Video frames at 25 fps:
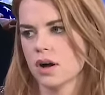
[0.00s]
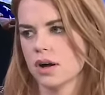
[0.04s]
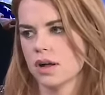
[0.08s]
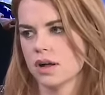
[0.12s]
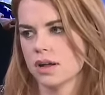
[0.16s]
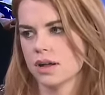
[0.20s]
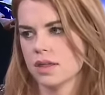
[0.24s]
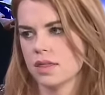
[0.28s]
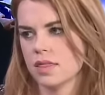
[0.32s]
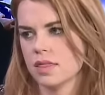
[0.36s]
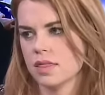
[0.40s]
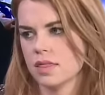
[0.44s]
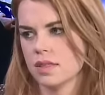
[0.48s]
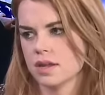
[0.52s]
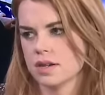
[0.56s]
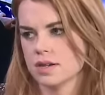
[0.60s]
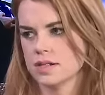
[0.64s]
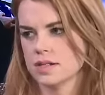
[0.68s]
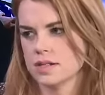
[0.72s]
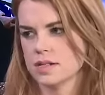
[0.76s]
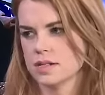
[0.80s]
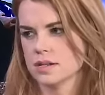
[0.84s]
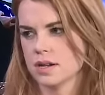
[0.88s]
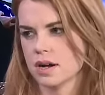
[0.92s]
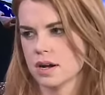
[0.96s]
in
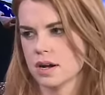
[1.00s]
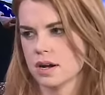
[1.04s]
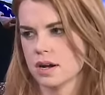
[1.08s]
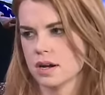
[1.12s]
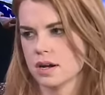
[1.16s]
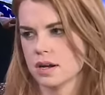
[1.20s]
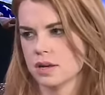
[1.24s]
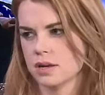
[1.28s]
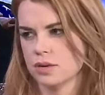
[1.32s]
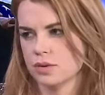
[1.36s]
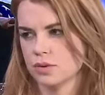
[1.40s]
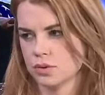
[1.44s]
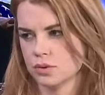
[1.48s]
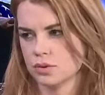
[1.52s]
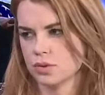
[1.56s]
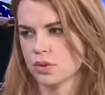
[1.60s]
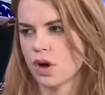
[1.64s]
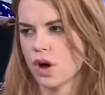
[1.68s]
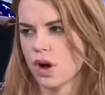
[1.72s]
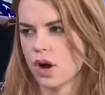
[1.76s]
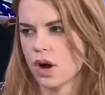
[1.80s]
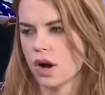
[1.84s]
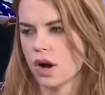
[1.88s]
this new law.